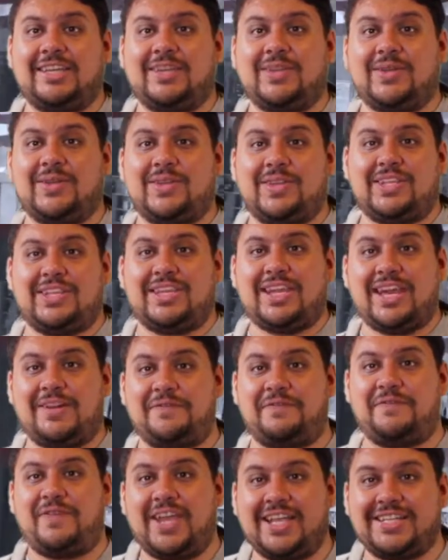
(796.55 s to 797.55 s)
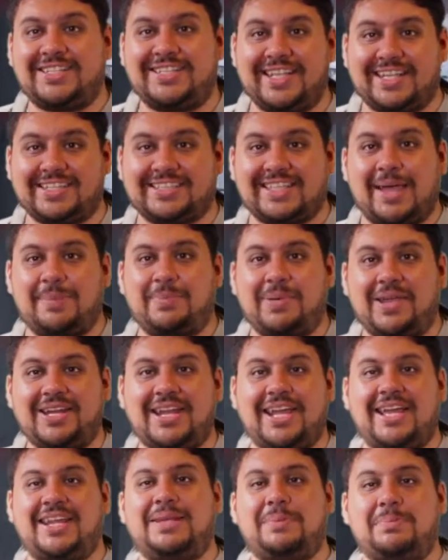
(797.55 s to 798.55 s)
you gotta fix this. I
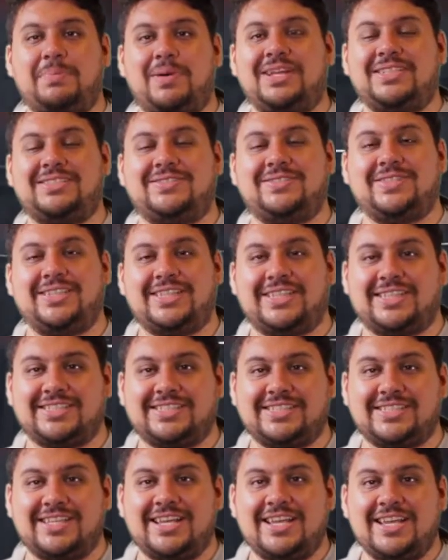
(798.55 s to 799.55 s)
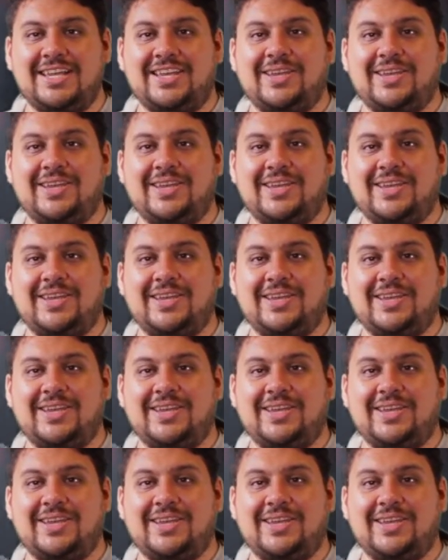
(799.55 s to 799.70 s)
paid $80 for this.